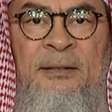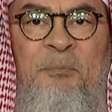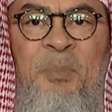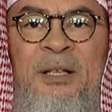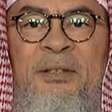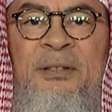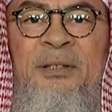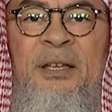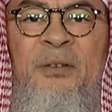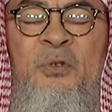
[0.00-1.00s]
But
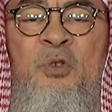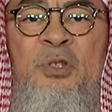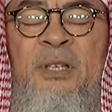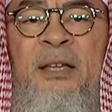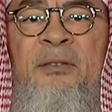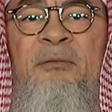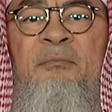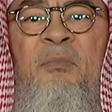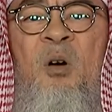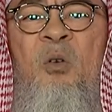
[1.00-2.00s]
if you said,
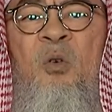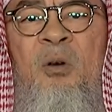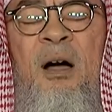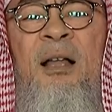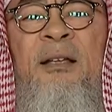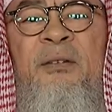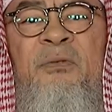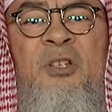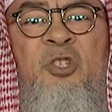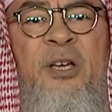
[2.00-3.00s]
oh, I'll give
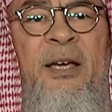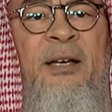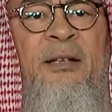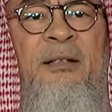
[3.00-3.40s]
the sheikh